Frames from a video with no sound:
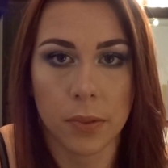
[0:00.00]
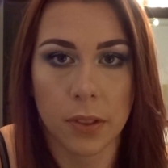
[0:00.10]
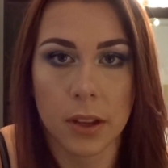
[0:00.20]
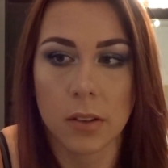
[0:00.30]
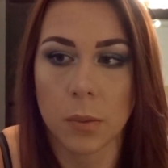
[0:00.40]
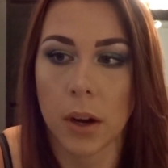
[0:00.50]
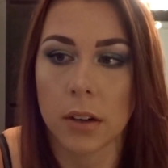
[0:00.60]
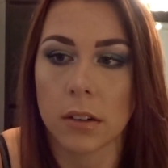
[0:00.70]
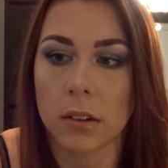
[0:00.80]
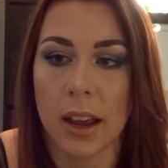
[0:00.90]
This
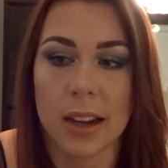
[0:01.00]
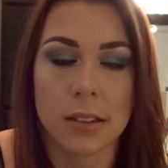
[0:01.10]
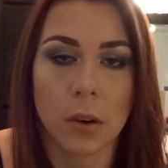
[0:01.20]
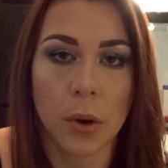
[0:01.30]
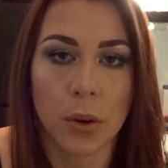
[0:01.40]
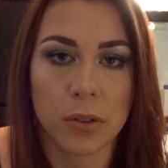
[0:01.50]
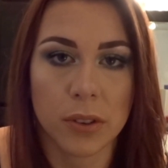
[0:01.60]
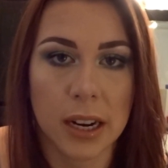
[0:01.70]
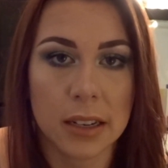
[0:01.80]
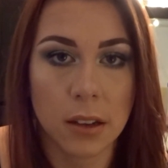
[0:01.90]
one, it's oil
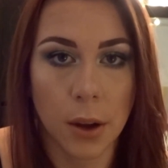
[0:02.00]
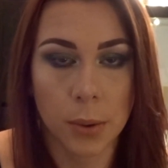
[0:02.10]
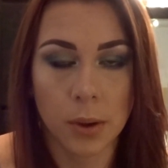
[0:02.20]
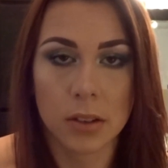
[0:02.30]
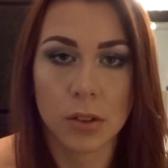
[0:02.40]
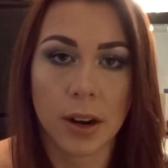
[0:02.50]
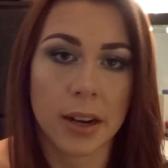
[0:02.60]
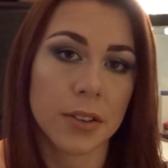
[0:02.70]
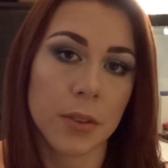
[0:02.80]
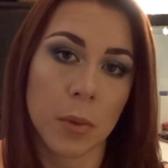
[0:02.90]
free, so it's
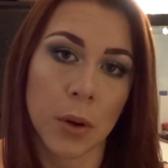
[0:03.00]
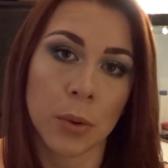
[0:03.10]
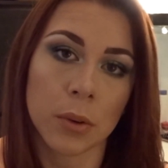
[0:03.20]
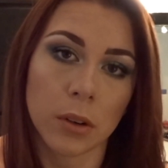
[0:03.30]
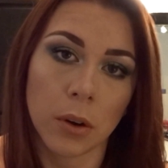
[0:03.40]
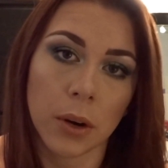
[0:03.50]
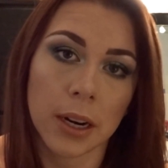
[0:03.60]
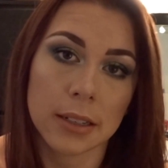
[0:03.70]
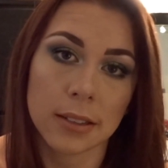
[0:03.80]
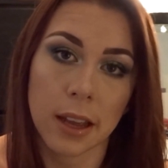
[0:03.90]
great for my
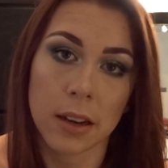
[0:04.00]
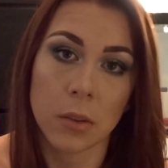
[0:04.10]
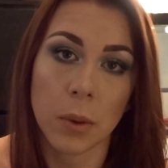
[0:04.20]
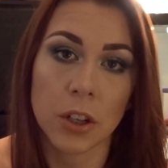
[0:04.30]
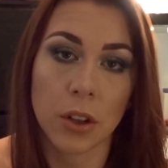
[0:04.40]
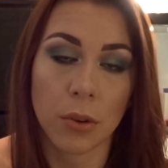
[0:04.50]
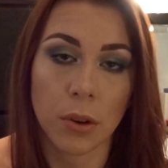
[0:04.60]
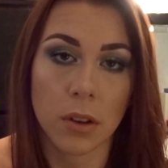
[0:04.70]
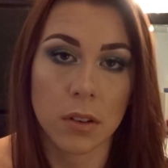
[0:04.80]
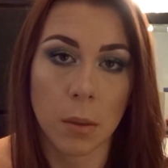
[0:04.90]
oily skin, especially
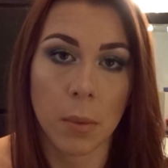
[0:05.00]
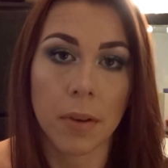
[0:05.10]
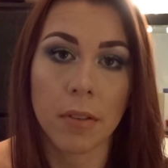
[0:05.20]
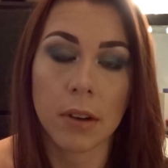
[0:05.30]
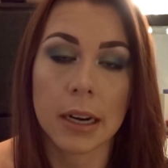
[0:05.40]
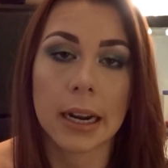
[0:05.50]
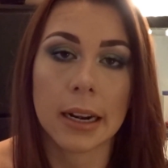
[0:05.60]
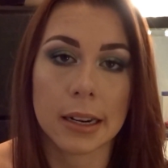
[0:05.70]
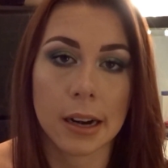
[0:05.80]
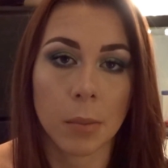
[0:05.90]
through the summer. It really
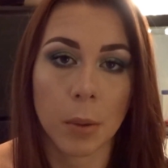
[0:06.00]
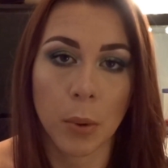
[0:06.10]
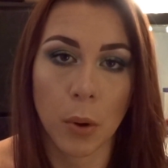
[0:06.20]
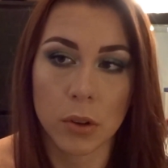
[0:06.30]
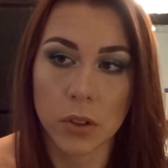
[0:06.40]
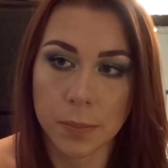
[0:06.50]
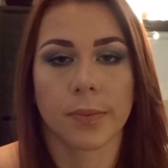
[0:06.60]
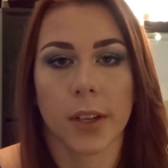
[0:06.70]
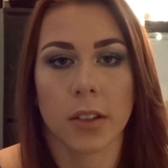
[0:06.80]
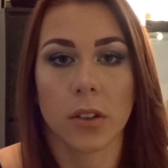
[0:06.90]
cleared out my pores.
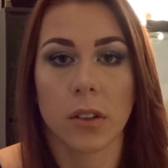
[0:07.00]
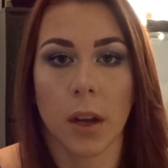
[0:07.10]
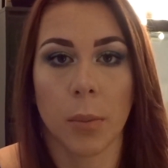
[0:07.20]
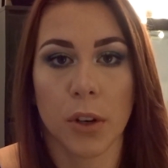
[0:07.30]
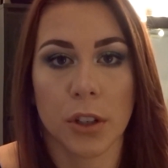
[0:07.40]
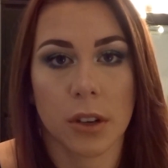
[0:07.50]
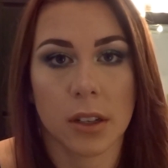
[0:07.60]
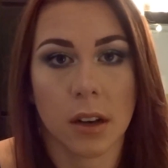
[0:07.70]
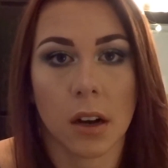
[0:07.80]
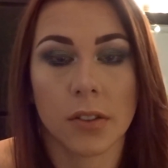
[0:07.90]
As long as I
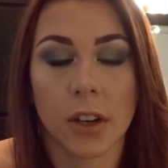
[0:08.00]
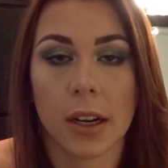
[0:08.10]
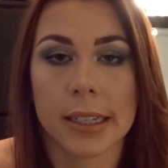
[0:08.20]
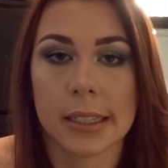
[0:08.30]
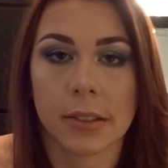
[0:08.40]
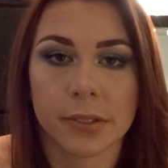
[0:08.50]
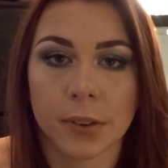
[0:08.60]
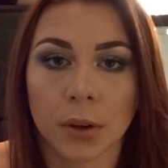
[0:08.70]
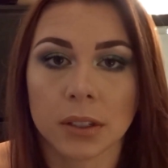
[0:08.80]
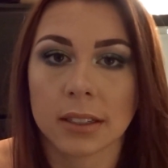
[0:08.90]
moisturise after, I didn't
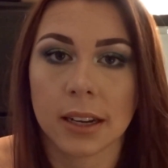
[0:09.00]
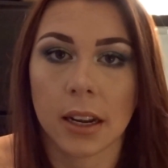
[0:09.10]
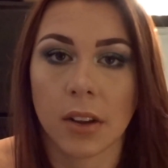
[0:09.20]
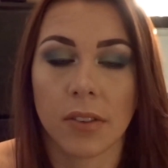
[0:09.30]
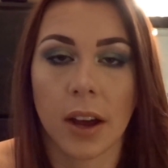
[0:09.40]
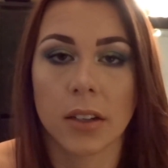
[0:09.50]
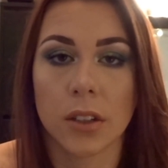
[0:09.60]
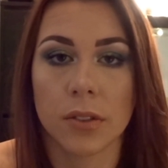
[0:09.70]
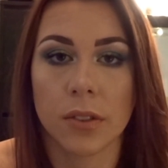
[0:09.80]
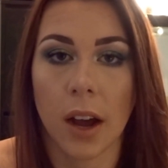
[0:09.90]
notice any
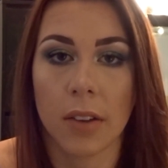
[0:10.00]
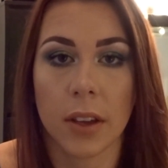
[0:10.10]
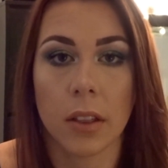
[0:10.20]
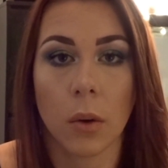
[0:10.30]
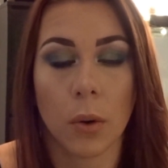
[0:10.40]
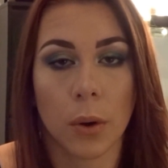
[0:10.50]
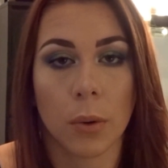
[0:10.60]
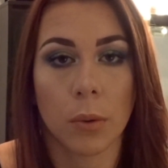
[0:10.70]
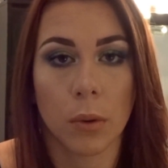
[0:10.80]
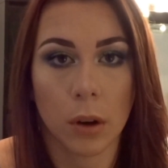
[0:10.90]
effect of having the
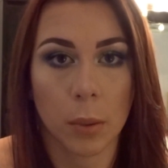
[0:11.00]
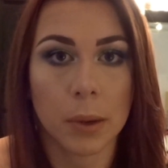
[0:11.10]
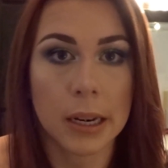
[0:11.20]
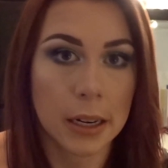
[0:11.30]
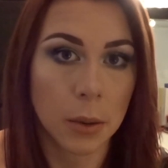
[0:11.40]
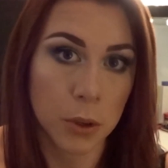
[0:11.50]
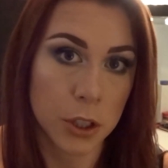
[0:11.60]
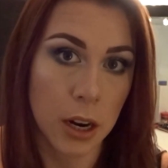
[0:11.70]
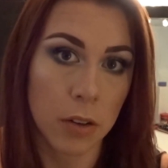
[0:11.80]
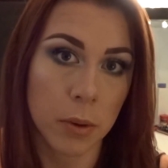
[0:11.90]
oil completely
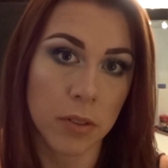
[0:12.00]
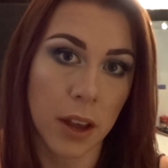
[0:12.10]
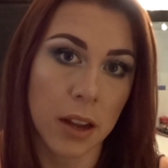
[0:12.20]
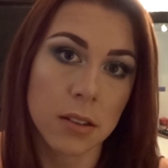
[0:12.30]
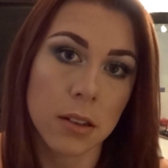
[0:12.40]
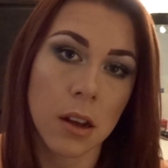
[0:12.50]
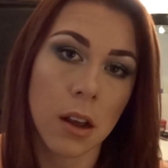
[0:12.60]
washed out of my face.